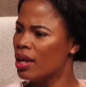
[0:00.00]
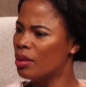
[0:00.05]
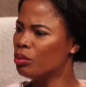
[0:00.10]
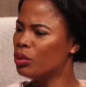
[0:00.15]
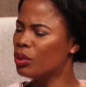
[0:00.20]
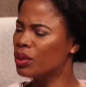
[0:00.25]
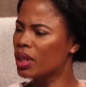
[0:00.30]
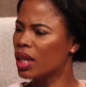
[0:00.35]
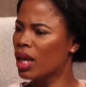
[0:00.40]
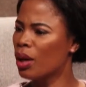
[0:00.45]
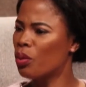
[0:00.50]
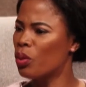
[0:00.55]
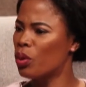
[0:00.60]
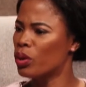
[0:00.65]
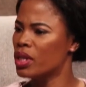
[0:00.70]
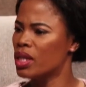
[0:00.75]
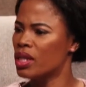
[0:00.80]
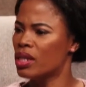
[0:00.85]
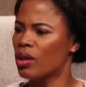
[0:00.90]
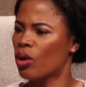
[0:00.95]
music
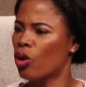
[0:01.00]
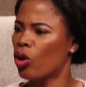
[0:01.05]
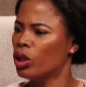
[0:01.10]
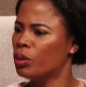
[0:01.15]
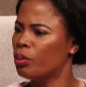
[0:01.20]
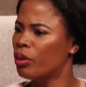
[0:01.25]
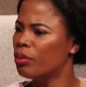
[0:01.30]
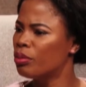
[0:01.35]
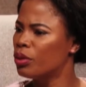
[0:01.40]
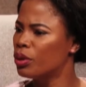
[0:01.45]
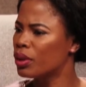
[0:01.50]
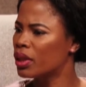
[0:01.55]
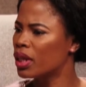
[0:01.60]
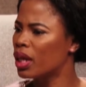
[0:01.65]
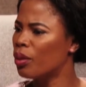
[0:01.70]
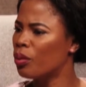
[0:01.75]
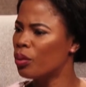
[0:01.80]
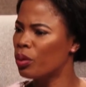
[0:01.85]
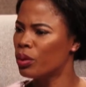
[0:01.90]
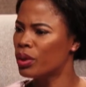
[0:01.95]
awards, there's the gospel music
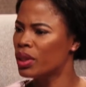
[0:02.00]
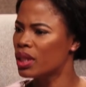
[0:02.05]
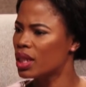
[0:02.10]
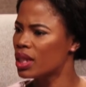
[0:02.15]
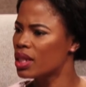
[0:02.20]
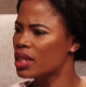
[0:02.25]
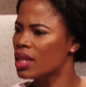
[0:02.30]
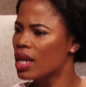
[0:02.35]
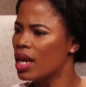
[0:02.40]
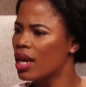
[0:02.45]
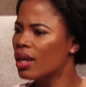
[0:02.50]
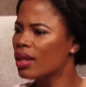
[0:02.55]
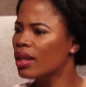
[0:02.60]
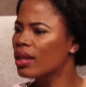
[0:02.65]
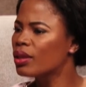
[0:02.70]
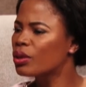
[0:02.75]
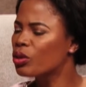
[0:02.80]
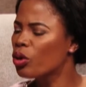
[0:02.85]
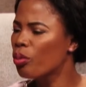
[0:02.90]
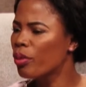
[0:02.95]
awards,
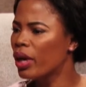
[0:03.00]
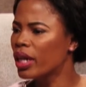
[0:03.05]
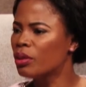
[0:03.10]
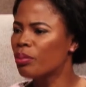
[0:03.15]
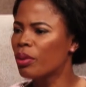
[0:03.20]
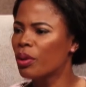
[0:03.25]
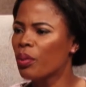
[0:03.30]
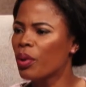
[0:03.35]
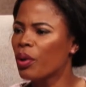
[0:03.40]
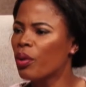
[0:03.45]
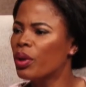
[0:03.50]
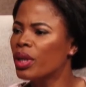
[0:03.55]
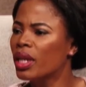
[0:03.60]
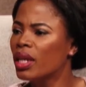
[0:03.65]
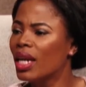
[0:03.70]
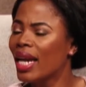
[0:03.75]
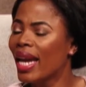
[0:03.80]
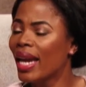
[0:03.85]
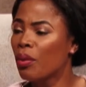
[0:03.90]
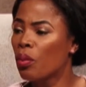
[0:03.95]
there's so much. But we
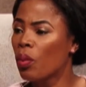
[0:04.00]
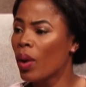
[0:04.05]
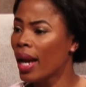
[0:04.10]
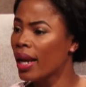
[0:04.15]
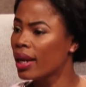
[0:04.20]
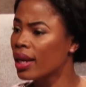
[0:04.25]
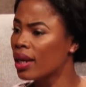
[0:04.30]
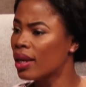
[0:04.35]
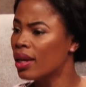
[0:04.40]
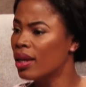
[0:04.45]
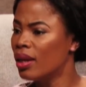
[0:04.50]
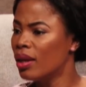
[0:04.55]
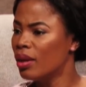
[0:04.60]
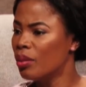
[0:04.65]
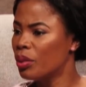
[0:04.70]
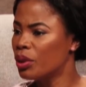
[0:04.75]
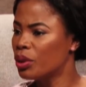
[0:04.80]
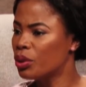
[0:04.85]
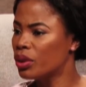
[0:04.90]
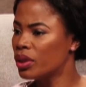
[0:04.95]
only had one,
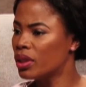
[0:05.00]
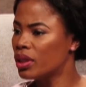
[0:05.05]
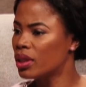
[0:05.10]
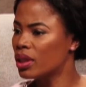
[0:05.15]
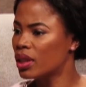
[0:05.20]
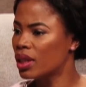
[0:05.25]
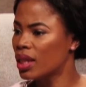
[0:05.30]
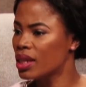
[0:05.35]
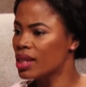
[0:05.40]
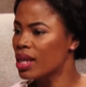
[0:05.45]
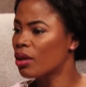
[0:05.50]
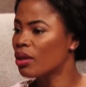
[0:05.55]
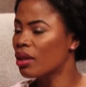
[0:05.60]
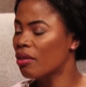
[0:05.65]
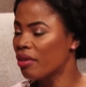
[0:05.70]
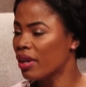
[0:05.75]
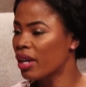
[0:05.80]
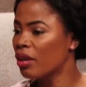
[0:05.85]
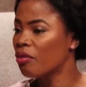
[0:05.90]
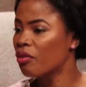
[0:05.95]
which was the South
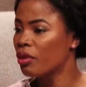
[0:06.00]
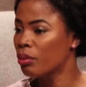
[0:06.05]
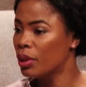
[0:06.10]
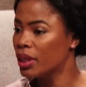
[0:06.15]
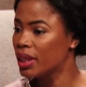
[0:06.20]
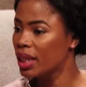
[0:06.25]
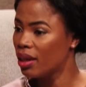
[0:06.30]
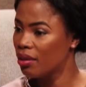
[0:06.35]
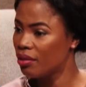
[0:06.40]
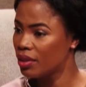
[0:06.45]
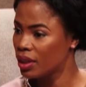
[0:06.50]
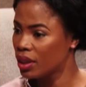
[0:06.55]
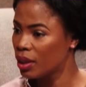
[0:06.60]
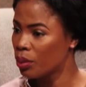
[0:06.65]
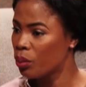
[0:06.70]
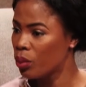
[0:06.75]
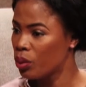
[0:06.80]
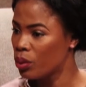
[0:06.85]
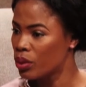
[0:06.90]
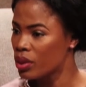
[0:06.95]
African Film and Television
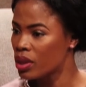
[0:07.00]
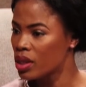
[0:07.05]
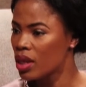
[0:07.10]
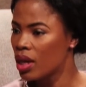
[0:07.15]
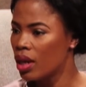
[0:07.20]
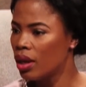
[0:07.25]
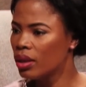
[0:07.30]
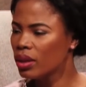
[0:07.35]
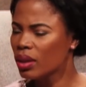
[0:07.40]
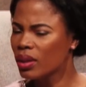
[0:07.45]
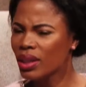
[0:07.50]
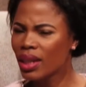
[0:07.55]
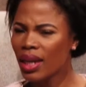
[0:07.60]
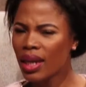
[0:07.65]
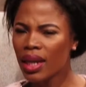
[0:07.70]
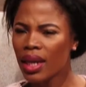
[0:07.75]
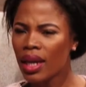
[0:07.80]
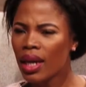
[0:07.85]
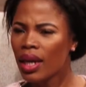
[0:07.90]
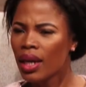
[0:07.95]
Awards. So I was
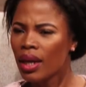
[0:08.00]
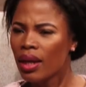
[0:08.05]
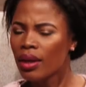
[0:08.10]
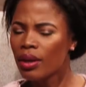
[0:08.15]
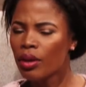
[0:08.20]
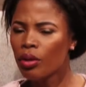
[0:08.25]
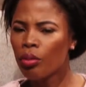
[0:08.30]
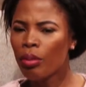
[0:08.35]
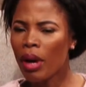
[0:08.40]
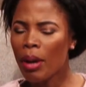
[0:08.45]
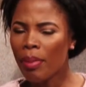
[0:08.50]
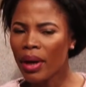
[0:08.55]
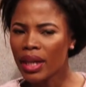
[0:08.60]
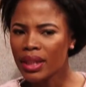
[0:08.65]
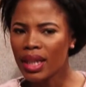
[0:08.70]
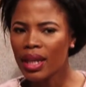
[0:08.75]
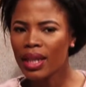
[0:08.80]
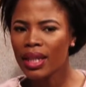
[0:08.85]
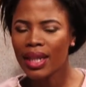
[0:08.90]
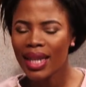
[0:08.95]
like, my
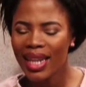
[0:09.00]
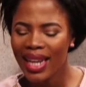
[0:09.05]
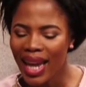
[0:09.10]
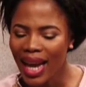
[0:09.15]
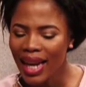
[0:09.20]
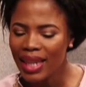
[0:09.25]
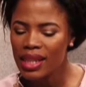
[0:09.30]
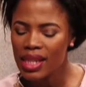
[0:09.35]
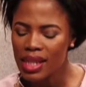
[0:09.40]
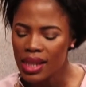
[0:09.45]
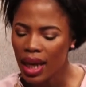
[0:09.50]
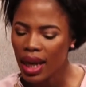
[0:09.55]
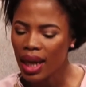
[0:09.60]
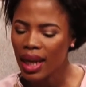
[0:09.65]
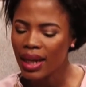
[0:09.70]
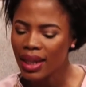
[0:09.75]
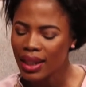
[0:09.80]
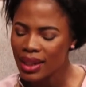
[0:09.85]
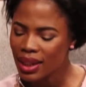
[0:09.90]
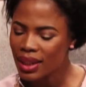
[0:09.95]
pastor liked
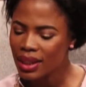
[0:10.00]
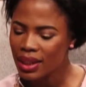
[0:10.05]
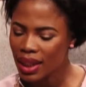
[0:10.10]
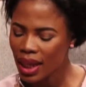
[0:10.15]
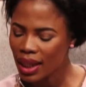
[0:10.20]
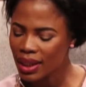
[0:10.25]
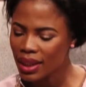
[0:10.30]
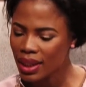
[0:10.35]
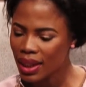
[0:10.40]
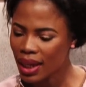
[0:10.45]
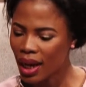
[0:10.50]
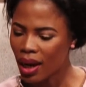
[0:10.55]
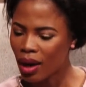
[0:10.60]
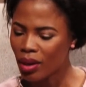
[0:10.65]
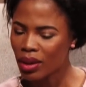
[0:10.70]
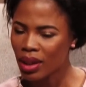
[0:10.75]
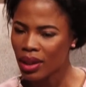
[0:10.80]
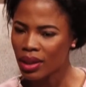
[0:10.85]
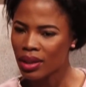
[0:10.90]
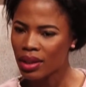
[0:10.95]
saying, and he still says it
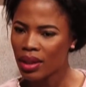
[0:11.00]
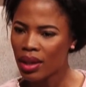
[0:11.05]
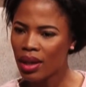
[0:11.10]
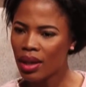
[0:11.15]
now, that